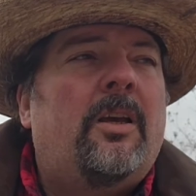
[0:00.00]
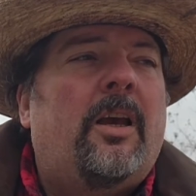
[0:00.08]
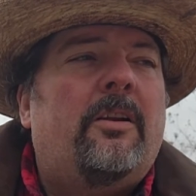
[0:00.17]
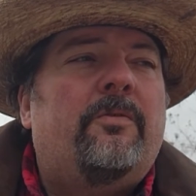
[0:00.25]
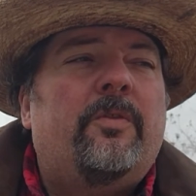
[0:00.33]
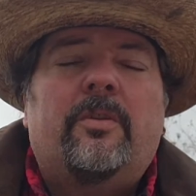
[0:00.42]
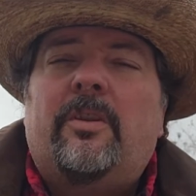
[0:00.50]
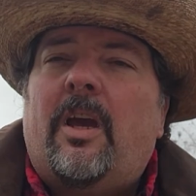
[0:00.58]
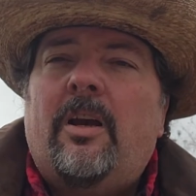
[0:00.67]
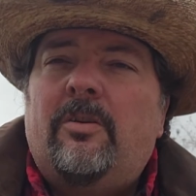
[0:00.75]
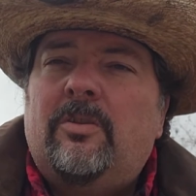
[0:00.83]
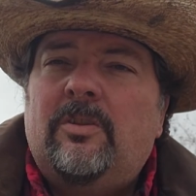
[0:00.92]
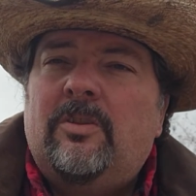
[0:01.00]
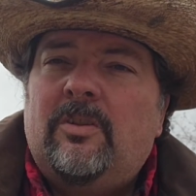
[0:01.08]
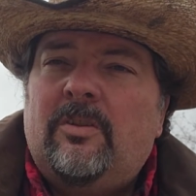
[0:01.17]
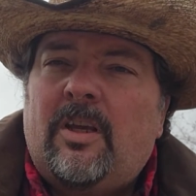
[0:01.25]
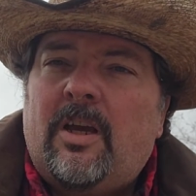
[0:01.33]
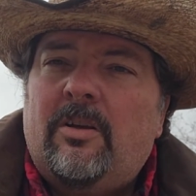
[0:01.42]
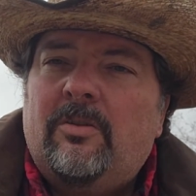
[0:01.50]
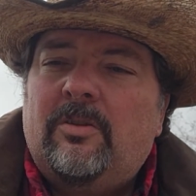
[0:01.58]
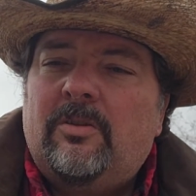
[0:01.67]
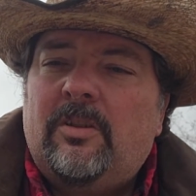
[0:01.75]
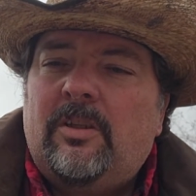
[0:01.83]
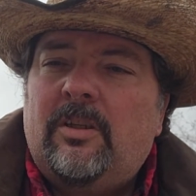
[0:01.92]
And for thousands and
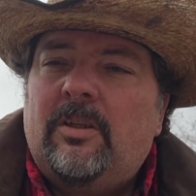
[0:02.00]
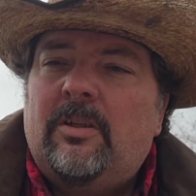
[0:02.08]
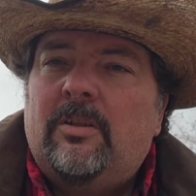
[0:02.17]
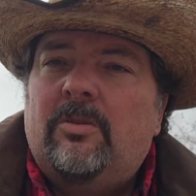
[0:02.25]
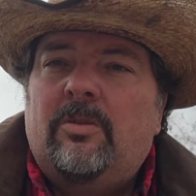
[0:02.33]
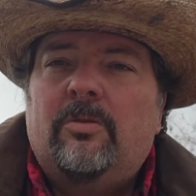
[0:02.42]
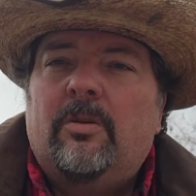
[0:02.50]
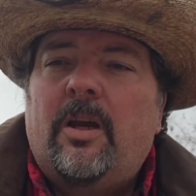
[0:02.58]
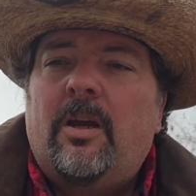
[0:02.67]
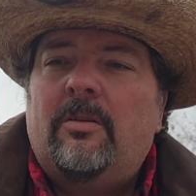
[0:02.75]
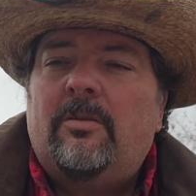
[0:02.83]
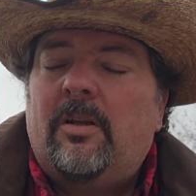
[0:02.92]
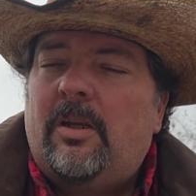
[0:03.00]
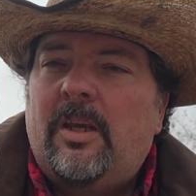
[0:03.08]
thousands of years throughout